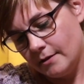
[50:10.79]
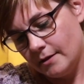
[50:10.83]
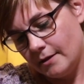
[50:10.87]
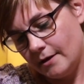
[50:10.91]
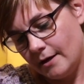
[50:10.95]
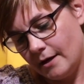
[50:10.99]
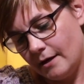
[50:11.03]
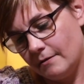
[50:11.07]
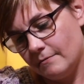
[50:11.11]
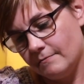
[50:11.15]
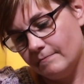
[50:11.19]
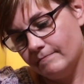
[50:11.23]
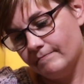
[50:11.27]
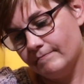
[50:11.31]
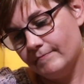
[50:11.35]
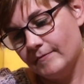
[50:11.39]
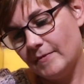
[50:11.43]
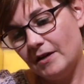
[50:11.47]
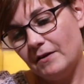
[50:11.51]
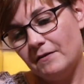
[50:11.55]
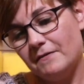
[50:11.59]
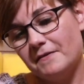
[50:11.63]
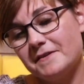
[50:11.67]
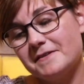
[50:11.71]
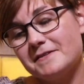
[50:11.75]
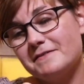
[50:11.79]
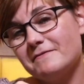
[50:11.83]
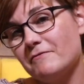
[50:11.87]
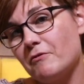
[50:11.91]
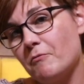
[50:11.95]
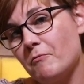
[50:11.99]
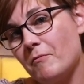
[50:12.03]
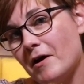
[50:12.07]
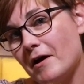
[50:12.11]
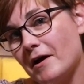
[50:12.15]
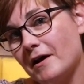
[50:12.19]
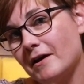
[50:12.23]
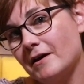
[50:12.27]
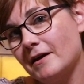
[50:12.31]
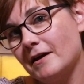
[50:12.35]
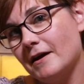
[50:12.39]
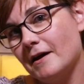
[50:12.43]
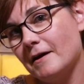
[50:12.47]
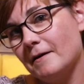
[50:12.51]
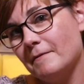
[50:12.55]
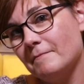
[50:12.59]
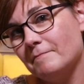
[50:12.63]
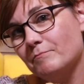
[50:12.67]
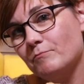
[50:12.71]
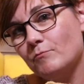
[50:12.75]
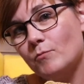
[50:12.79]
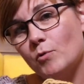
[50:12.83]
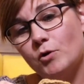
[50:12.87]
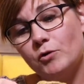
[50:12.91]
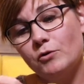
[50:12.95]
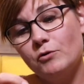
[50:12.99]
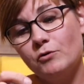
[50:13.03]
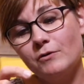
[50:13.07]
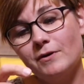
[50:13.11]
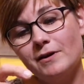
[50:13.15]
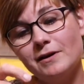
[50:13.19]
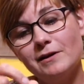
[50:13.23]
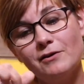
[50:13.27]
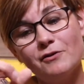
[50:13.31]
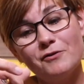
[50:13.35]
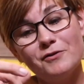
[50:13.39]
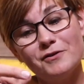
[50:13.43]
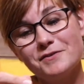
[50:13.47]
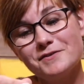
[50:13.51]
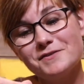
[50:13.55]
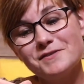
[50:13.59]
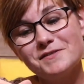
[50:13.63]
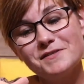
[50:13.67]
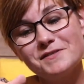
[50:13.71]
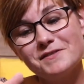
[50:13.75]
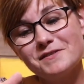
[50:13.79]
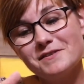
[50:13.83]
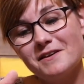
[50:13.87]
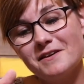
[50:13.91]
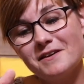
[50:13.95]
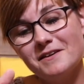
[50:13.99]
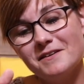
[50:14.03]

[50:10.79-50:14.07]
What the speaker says: Yeah, here is from my mother-in-law's